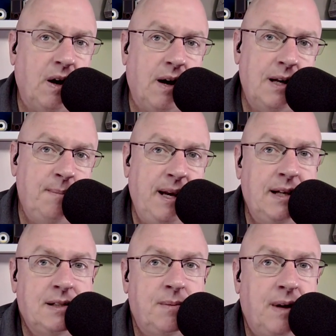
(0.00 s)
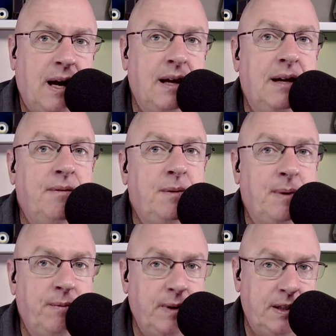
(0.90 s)
automated, uh, it would
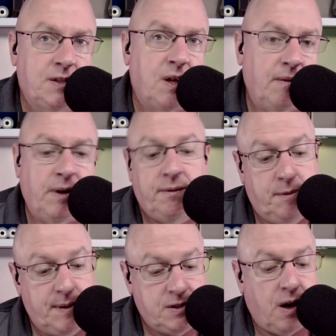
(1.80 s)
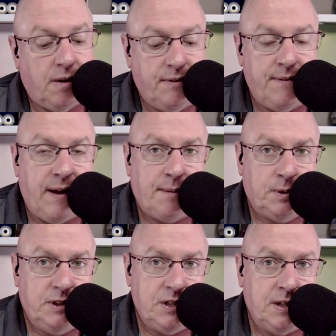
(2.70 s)
be really what it would be solved if Apple
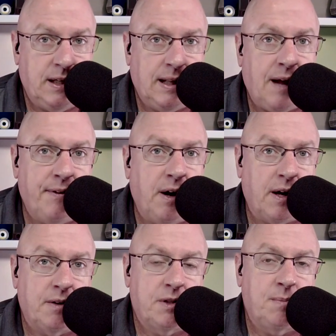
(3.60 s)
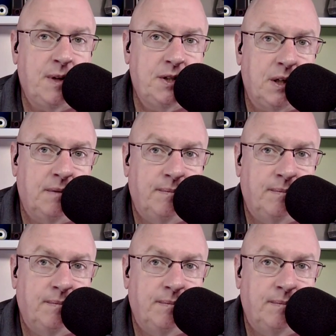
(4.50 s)
just didn't allow the auto submission.